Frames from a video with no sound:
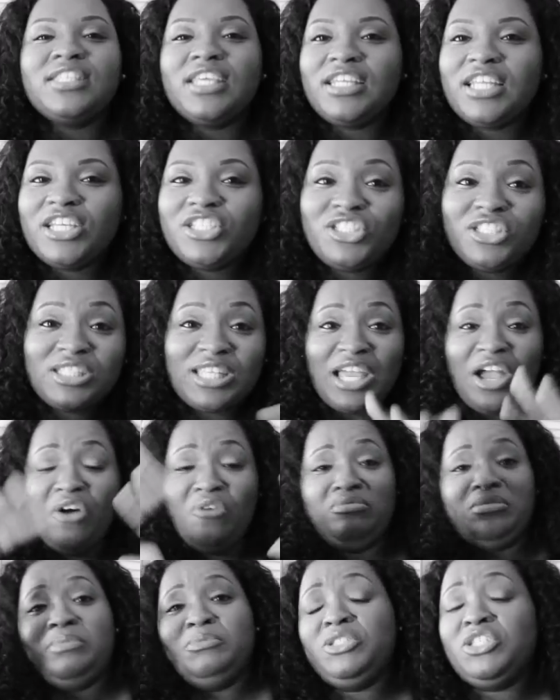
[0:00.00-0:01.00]
say that. She's like,
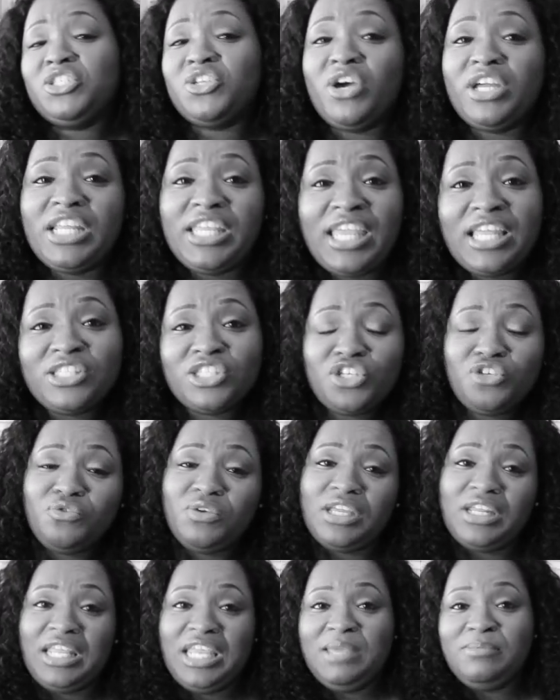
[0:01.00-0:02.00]
oh, let me just go ahead and cancel. You'll
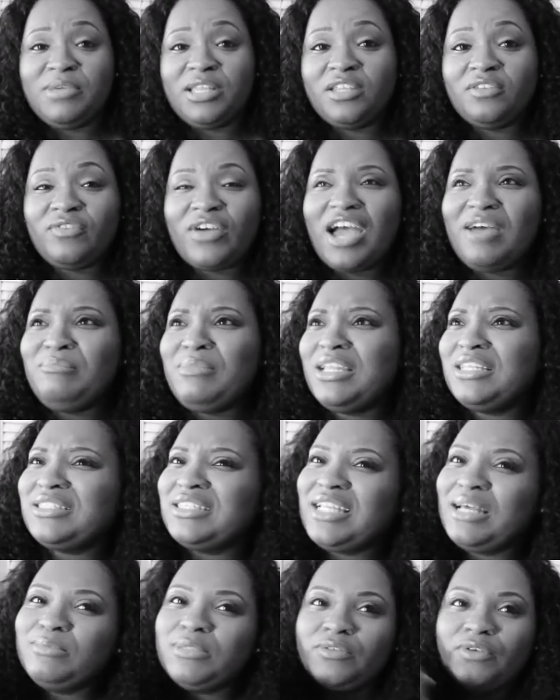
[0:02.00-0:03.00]
get an email in five minutes,
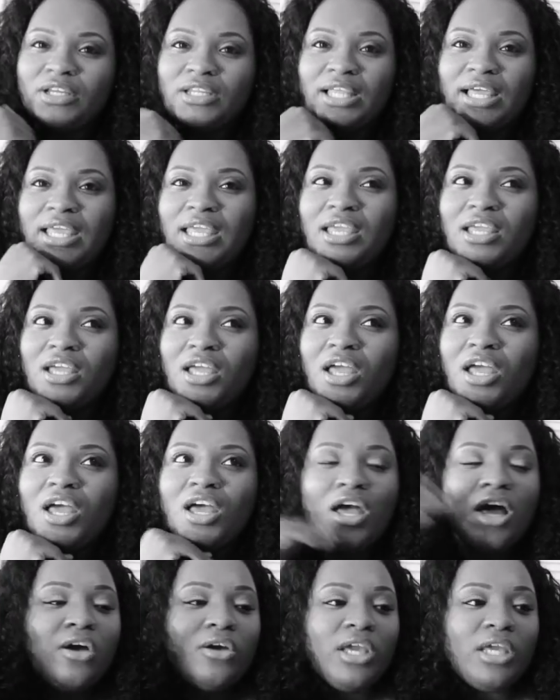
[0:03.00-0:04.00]
and I'm sorry, like,
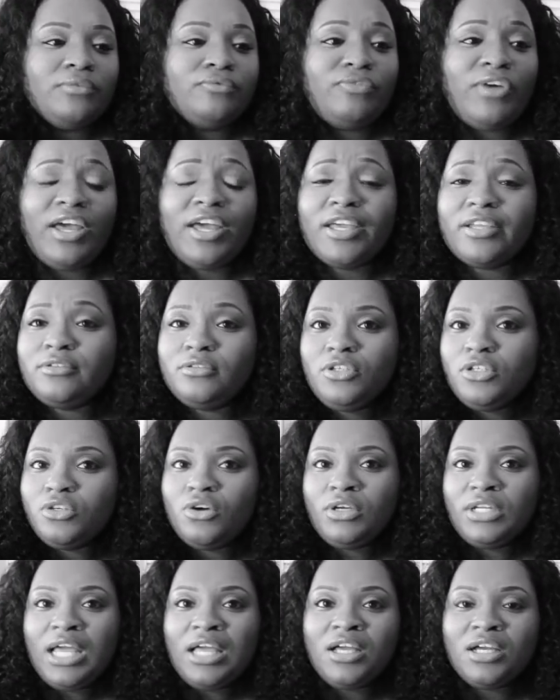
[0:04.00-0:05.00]
okay, fine, you
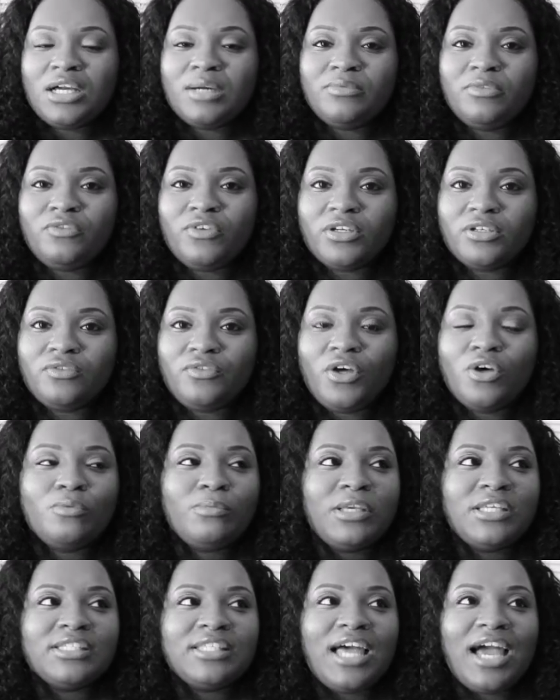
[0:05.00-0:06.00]
know, and I hung up the fucking
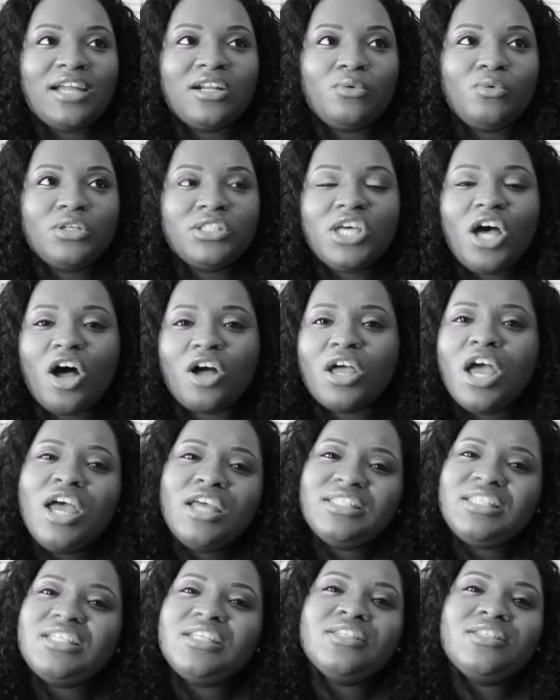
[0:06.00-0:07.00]
phone because now I don't want to talk.
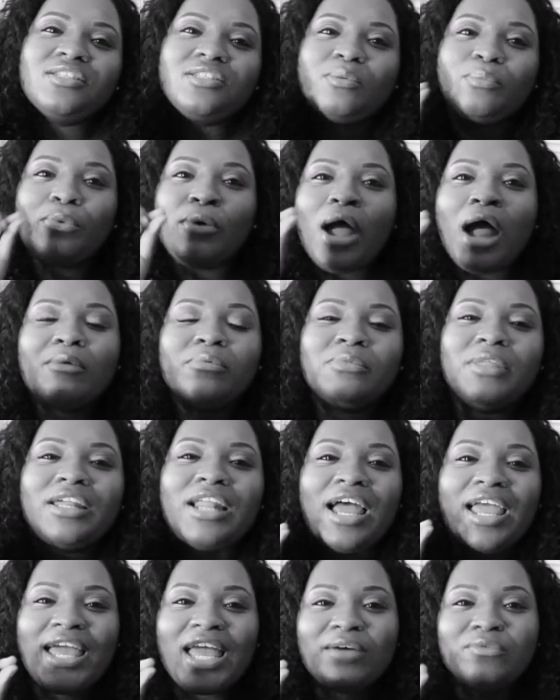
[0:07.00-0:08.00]
See, this is the problem
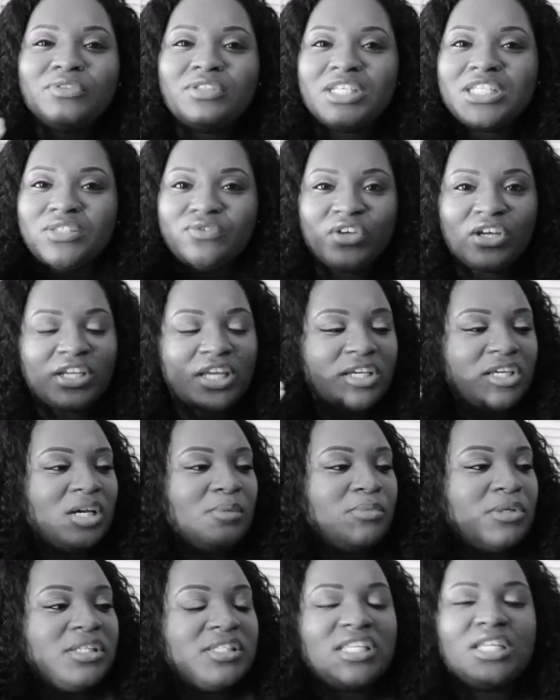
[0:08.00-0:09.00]
that I have with these fucking
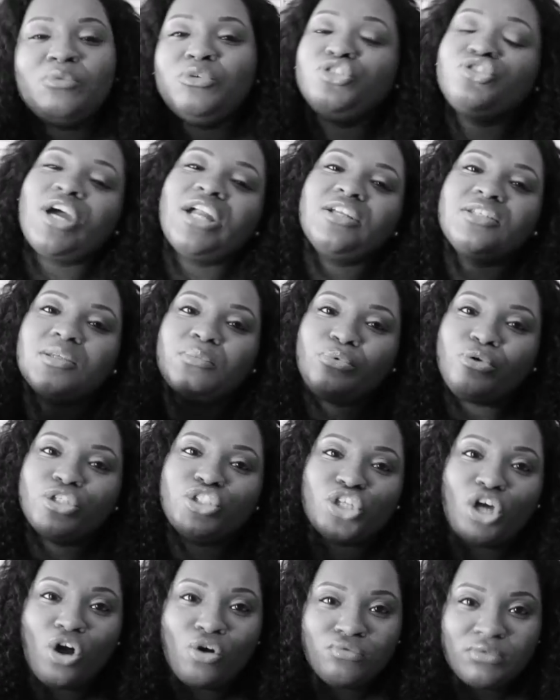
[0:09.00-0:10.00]
companies, and then we try to
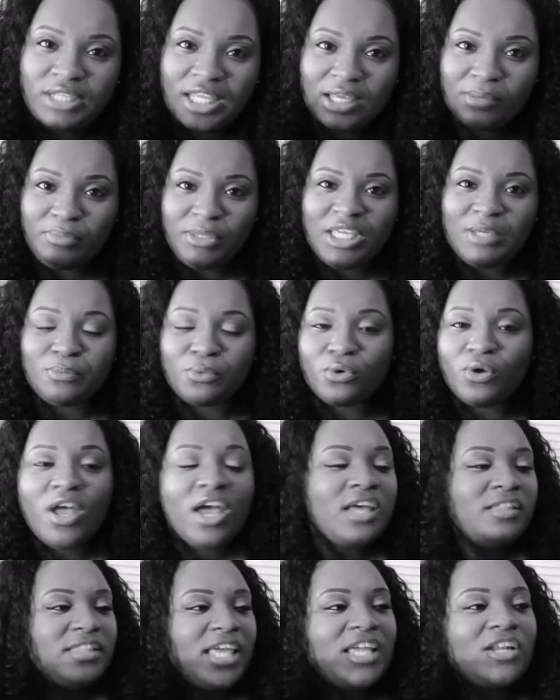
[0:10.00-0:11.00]
support your own damn people.
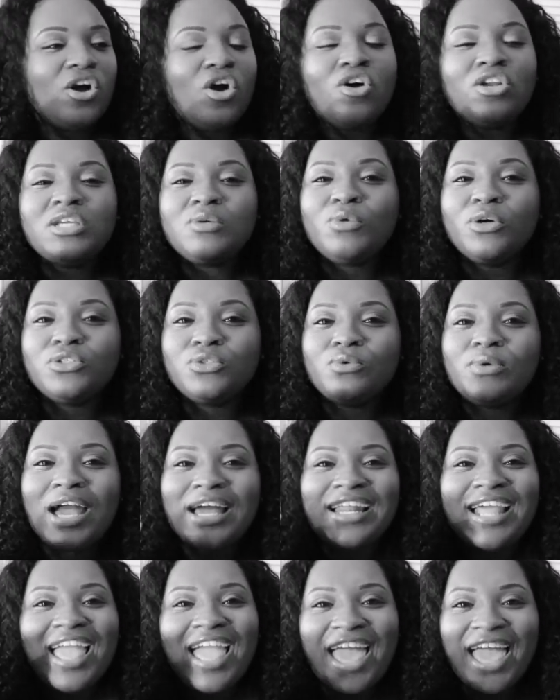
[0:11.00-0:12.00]
They the only ones who
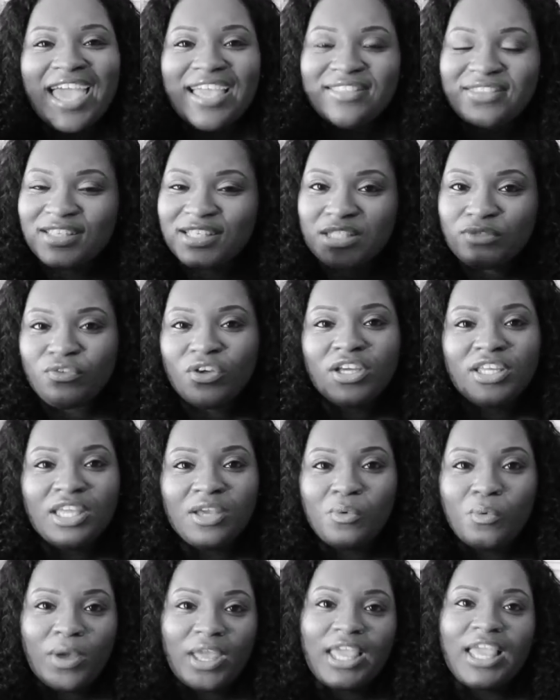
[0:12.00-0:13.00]
got to act this
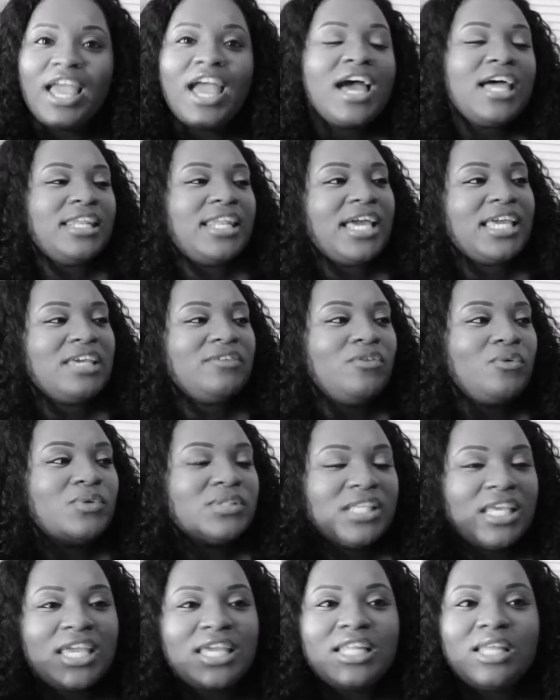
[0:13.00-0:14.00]
fucking way. Like if it
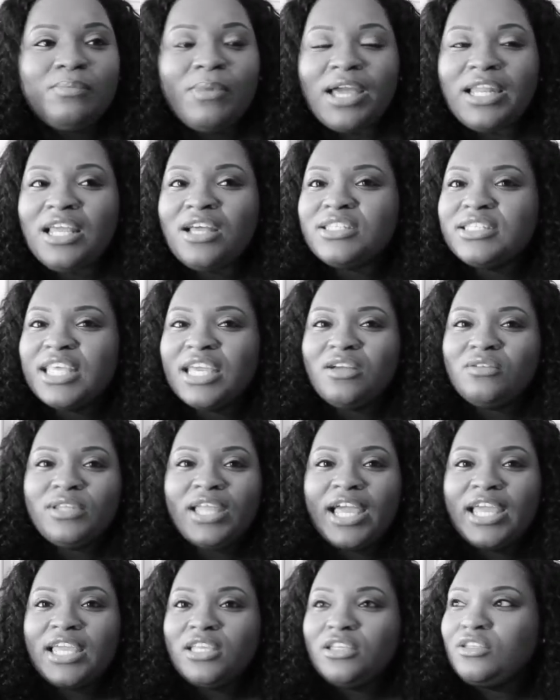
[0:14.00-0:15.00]
was anybody else, like
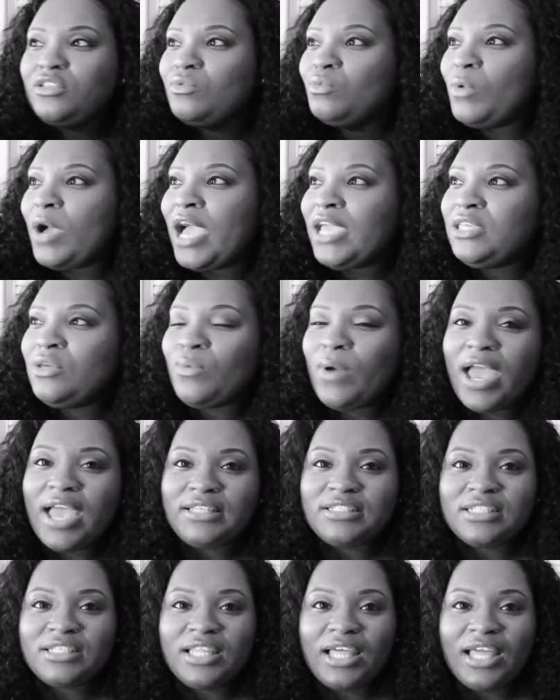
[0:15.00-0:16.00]
like like, you, why you
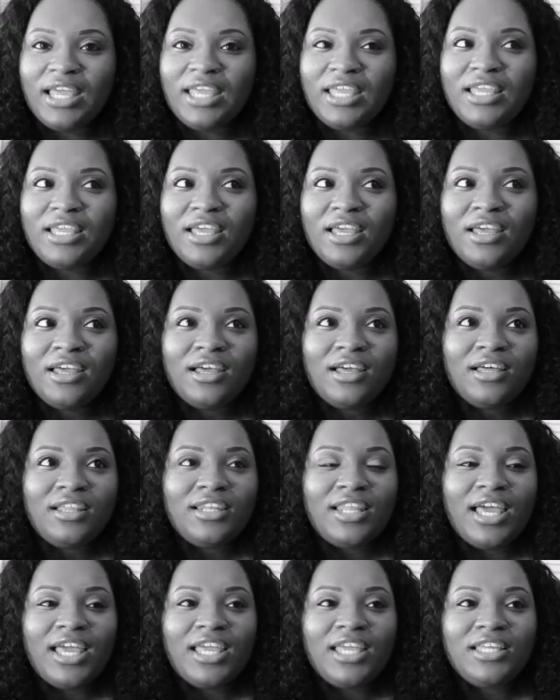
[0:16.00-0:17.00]
acting like,
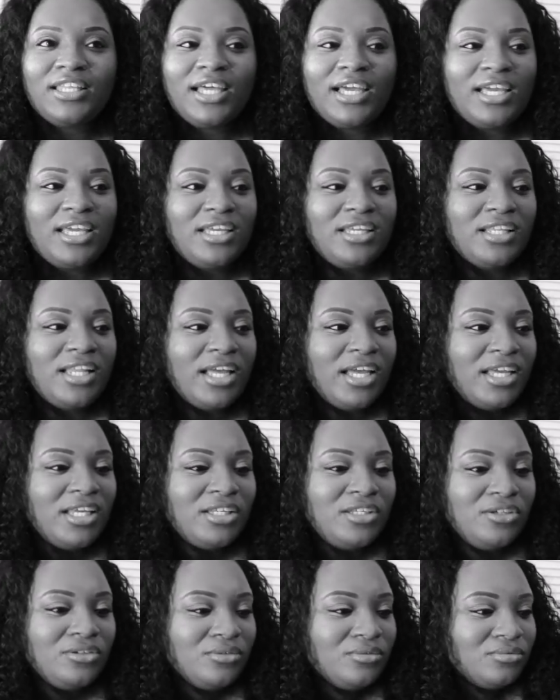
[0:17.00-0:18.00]
like, like,
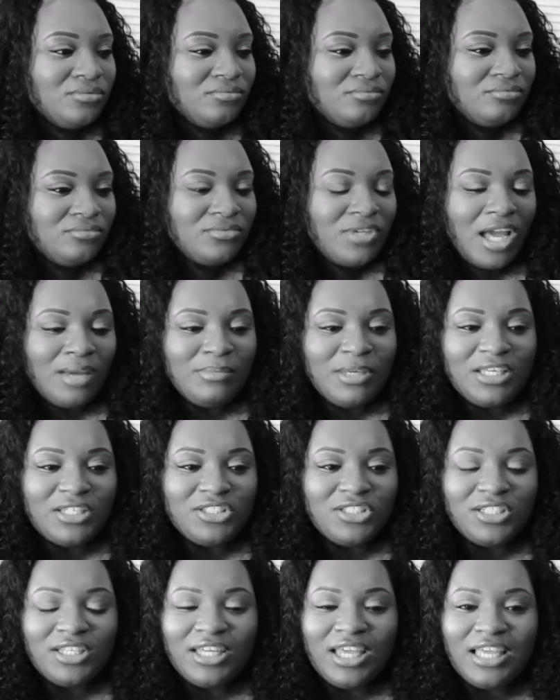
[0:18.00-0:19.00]
like you? I
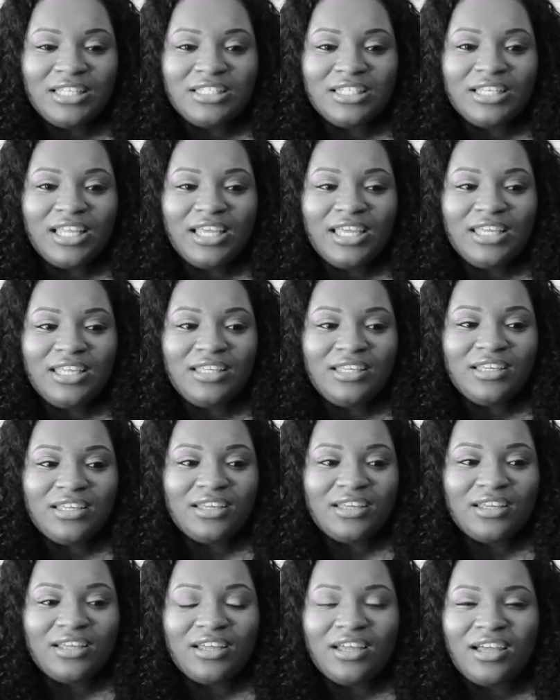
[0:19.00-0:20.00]
mean, she acting like